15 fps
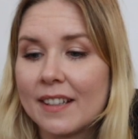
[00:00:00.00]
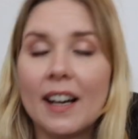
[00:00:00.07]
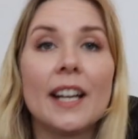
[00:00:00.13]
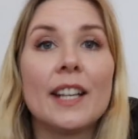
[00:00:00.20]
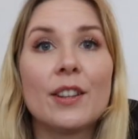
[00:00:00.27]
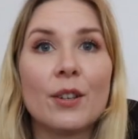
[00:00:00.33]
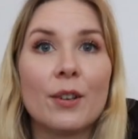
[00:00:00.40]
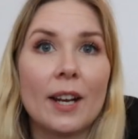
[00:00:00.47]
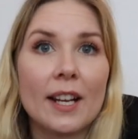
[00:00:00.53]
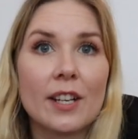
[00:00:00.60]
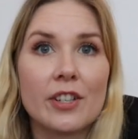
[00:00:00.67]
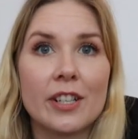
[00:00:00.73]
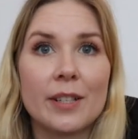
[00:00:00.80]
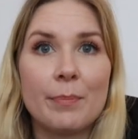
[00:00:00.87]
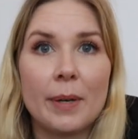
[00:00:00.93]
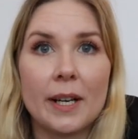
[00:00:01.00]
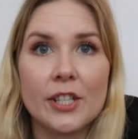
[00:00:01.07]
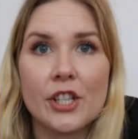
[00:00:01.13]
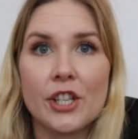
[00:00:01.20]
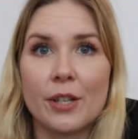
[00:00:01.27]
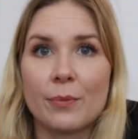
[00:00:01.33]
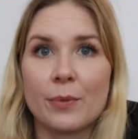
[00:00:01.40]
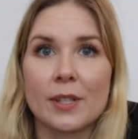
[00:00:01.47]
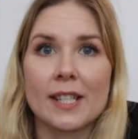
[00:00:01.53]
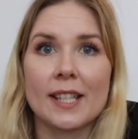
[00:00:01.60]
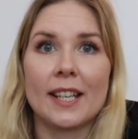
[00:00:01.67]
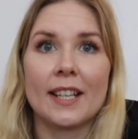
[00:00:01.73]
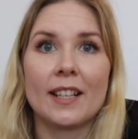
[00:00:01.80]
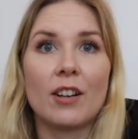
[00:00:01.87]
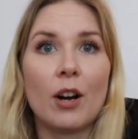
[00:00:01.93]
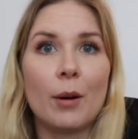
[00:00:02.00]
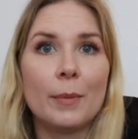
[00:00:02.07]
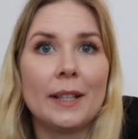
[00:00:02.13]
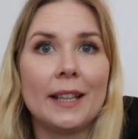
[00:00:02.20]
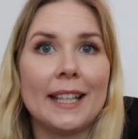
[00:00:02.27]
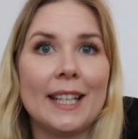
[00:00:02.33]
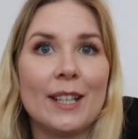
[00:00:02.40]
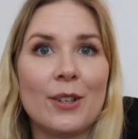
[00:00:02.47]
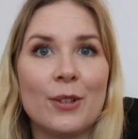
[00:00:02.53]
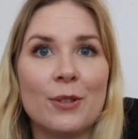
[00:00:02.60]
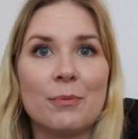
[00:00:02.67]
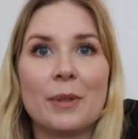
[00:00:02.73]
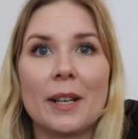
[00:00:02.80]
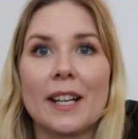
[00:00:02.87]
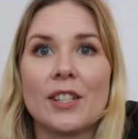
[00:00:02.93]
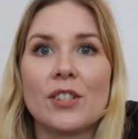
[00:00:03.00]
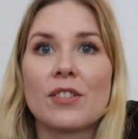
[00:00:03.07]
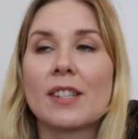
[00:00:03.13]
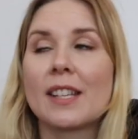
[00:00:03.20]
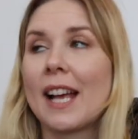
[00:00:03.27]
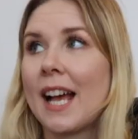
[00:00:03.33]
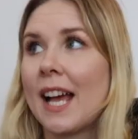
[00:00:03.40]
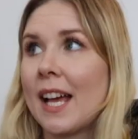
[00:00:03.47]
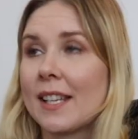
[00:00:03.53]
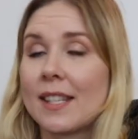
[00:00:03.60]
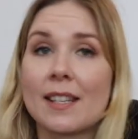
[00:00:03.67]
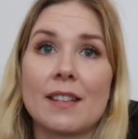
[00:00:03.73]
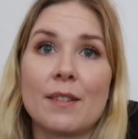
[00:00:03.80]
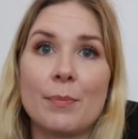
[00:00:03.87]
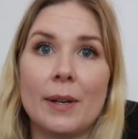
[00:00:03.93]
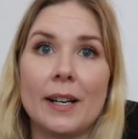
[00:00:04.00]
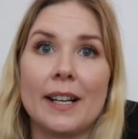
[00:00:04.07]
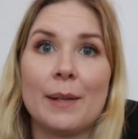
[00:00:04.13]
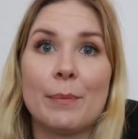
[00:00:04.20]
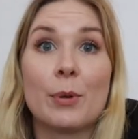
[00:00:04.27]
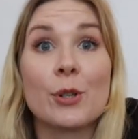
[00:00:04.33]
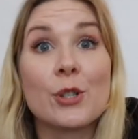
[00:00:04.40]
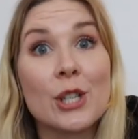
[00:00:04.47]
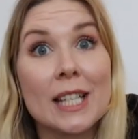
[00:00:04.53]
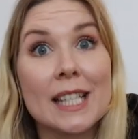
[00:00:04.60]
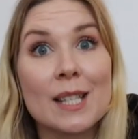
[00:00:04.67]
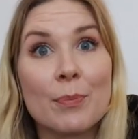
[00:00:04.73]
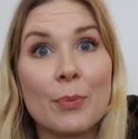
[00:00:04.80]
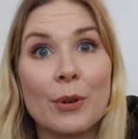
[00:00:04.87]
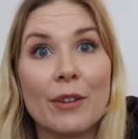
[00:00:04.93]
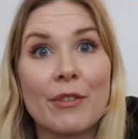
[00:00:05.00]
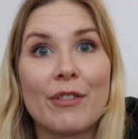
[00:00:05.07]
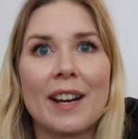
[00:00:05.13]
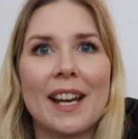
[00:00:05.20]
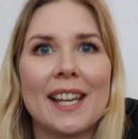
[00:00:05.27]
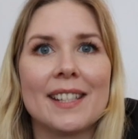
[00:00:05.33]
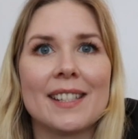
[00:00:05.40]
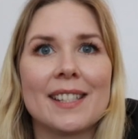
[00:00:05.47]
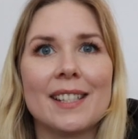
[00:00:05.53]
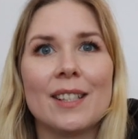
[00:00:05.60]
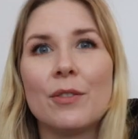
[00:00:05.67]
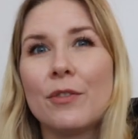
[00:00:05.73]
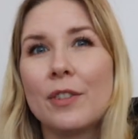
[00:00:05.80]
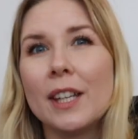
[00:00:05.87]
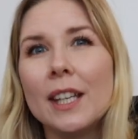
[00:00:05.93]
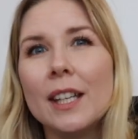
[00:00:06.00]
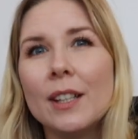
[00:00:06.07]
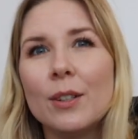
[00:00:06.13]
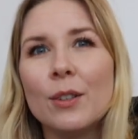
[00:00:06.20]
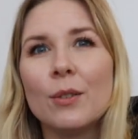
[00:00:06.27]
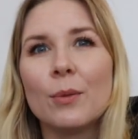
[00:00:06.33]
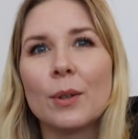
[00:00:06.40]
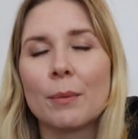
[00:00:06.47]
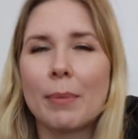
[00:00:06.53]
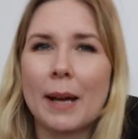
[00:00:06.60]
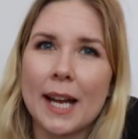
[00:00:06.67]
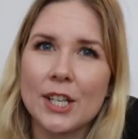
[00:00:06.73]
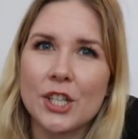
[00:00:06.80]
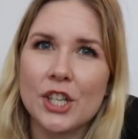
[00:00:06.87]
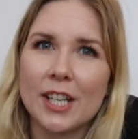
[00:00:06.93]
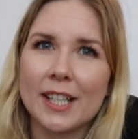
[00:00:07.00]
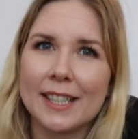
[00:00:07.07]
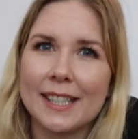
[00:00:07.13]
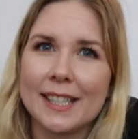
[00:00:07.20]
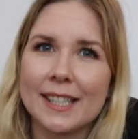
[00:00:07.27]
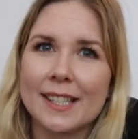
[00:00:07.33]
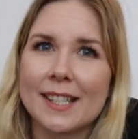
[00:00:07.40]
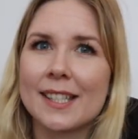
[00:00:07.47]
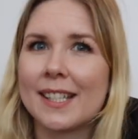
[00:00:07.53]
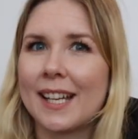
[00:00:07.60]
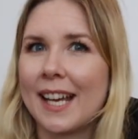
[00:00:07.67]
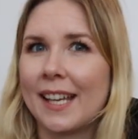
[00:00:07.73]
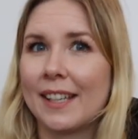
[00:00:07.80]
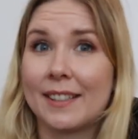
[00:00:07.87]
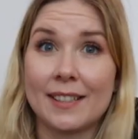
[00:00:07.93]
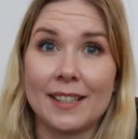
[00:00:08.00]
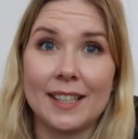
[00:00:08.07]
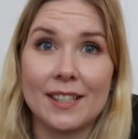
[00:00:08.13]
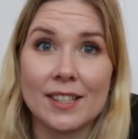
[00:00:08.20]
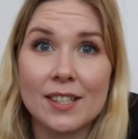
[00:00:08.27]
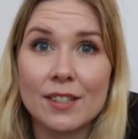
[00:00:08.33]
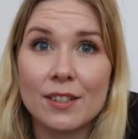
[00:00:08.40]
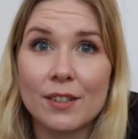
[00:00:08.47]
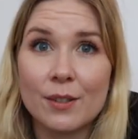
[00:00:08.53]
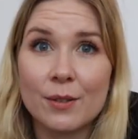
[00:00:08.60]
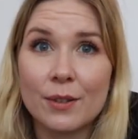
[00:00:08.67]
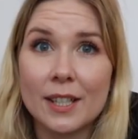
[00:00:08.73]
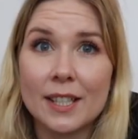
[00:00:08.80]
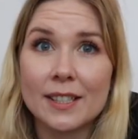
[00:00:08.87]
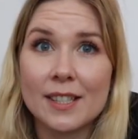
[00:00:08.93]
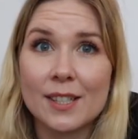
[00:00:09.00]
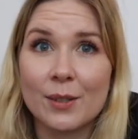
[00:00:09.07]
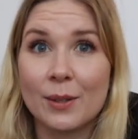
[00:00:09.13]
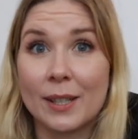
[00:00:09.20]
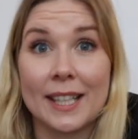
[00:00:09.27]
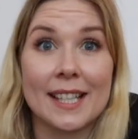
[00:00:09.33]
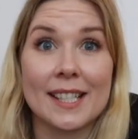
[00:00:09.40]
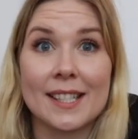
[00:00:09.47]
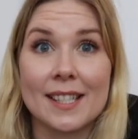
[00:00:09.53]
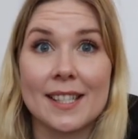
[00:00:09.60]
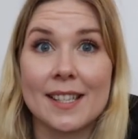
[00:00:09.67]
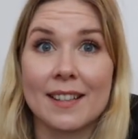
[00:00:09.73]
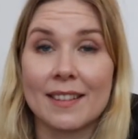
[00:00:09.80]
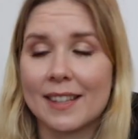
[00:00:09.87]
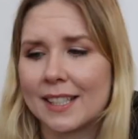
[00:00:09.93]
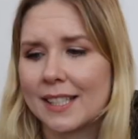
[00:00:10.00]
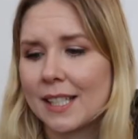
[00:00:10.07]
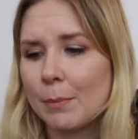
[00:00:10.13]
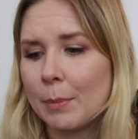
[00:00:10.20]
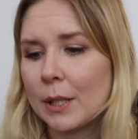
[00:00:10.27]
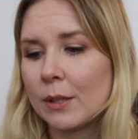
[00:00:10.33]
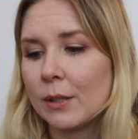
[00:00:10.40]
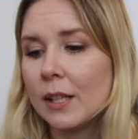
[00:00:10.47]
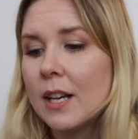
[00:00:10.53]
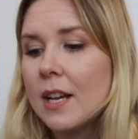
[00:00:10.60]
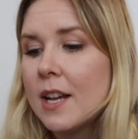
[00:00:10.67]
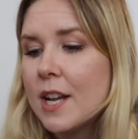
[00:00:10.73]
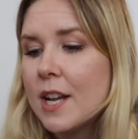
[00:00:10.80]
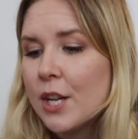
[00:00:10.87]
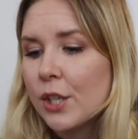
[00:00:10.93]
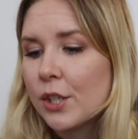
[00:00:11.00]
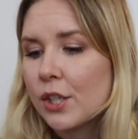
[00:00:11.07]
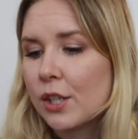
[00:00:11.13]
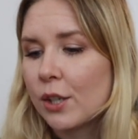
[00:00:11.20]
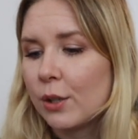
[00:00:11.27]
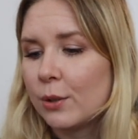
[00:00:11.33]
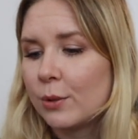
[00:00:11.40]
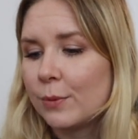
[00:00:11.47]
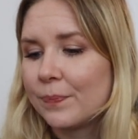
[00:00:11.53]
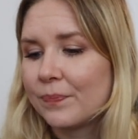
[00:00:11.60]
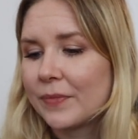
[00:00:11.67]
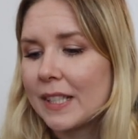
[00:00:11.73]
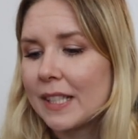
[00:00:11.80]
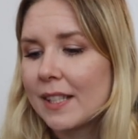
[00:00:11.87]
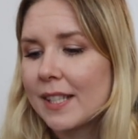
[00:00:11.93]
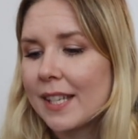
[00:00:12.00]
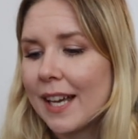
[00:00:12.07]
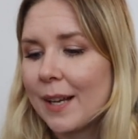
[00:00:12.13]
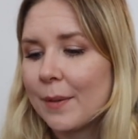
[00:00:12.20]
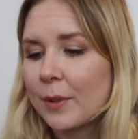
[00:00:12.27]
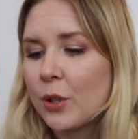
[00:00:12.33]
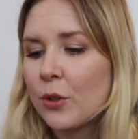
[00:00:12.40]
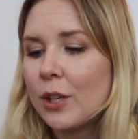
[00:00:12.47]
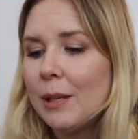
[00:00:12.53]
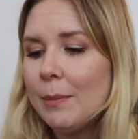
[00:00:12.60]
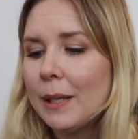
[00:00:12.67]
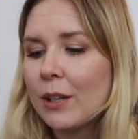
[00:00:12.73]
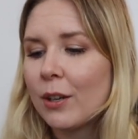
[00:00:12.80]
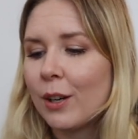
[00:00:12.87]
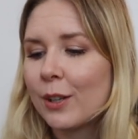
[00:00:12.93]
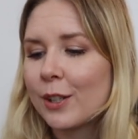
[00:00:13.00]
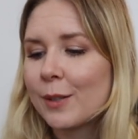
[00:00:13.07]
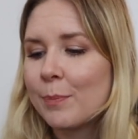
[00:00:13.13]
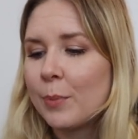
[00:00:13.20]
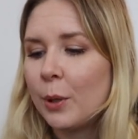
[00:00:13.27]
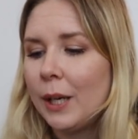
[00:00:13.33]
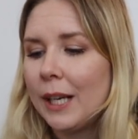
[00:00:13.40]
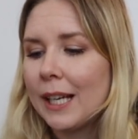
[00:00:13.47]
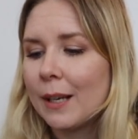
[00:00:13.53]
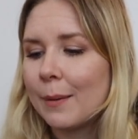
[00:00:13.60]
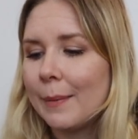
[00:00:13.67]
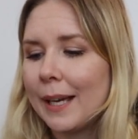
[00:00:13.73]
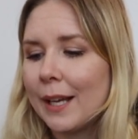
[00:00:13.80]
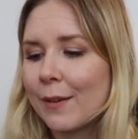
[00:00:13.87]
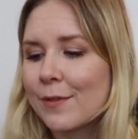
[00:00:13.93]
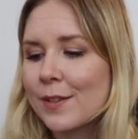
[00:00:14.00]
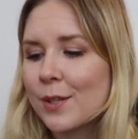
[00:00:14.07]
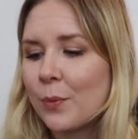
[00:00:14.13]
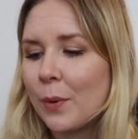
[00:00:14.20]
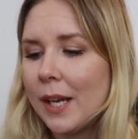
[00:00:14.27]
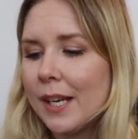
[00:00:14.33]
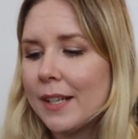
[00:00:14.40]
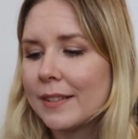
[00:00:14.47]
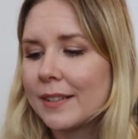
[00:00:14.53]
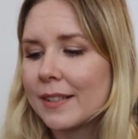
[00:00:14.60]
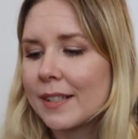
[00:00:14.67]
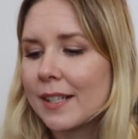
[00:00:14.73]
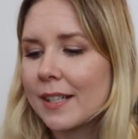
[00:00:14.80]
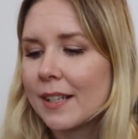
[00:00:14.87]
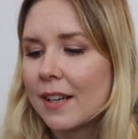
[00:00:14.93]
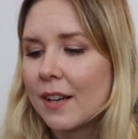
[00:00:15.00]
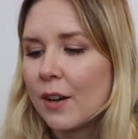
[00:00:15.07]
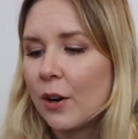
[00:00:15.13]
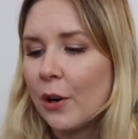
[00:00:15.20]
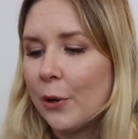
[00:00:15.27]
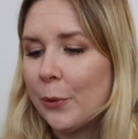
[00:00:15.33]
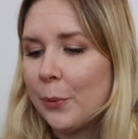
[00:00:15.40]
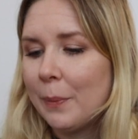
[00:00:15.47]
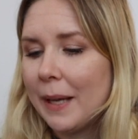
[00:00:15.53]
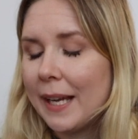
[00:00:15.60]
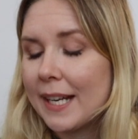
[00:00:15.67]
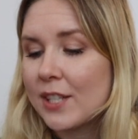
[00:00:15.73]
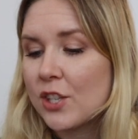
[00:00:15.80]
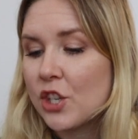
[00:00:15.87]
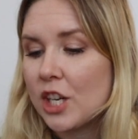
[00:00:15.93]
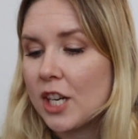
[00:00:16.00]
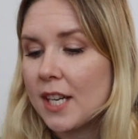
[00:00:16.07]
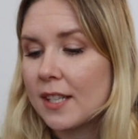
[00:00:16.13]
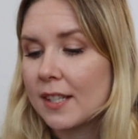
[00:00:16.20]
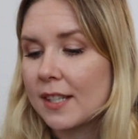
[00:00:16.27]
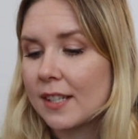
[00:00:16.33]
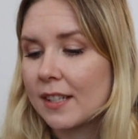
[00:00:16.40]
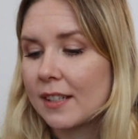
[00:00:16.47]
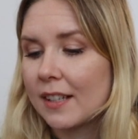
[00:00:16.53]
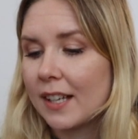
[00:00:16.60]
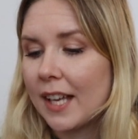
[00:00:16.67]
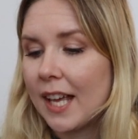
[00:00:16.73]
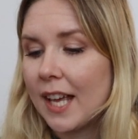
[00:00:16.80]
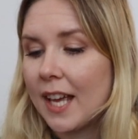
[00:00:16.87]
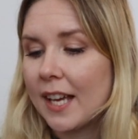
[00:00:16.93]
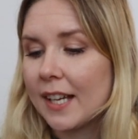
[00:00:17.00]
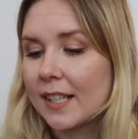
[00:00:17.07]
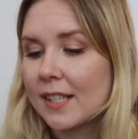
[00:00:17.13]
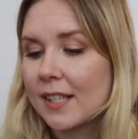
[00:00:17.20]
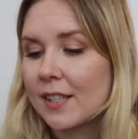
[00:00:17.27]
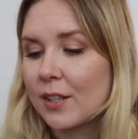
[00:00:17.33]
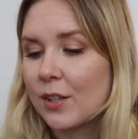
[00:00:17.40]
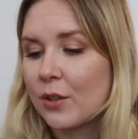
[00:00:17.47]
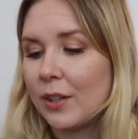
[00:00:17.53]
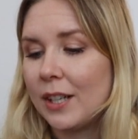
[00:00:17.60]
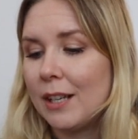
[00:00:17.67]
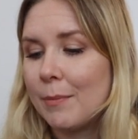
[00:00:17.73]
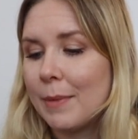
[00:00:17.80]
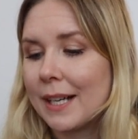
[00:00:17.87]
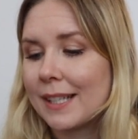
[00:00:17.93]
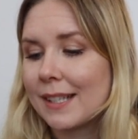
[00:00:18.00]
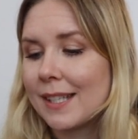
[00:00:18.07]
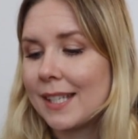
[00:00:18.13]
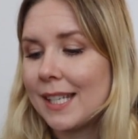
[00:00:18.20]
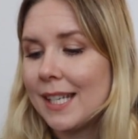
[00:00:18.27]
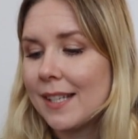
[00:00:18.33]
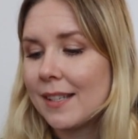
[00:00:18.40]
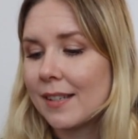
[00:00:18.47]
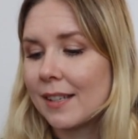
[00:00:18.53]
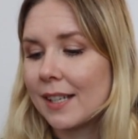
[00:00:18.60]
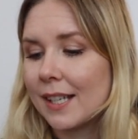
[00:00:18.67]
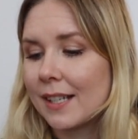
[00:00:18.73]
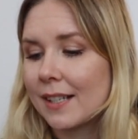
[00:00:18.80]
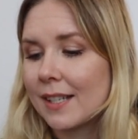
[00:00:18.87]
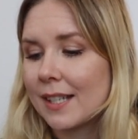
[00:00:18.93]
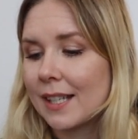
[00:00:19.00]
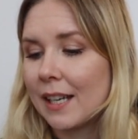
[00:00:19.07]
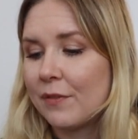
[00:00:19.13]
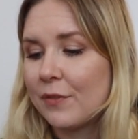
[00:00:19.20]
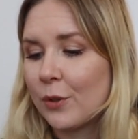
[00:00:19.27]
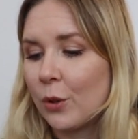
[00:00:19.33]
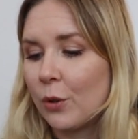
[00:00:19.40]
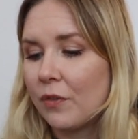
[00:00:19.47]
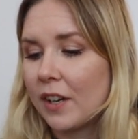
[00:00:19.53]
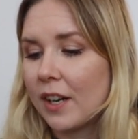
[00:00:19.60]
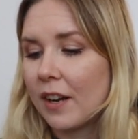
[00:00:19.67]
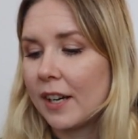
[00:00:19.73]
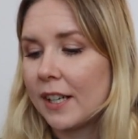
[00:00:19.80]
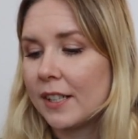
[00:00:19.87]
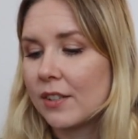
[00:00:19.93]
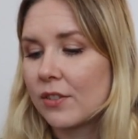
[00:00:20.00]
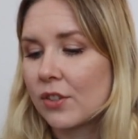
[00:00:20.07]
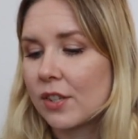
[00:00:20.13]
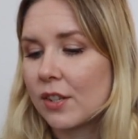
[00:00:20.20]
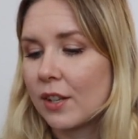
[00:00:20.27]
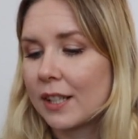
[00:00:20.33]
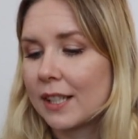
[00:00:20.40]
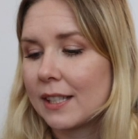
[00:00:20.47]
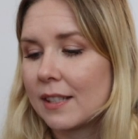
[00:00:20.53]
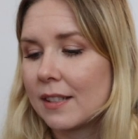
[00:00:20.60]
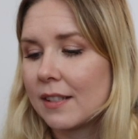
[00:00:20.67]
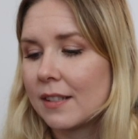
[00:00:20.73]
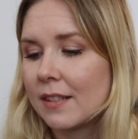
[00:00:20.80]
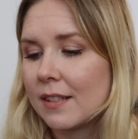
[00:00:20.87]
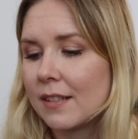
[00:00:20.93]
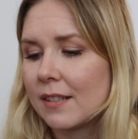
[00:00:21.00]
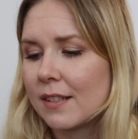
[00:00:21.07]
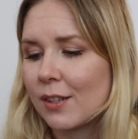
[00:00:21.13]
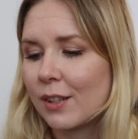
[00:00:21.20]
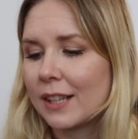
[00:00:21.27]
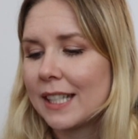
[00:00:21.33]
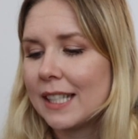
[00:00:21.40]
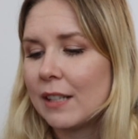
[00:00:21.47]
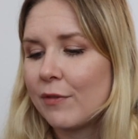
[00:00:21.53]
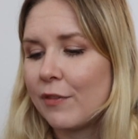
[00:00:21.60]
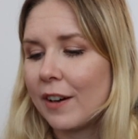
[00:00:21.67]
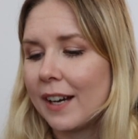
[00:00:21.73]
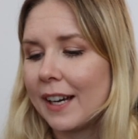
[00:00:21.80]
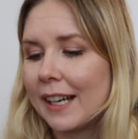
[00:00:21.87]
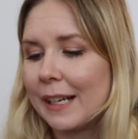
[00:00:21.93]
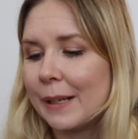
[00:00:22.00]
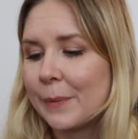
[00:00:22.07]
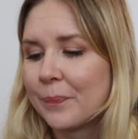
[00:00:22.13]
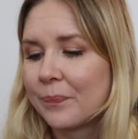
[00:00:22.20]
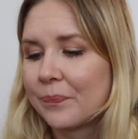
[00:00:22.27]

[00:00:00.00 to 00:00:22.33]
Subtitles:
I thought actually pasha was like commonly known, but I just asked my Portuguese boyfriend if he knew what pasha is, and he doesn't know that, so I guess it's not that typical. So it's creamy colored pudding made of sweetened homemade cheese, eggs, cream and seasonings left overnight to solidify.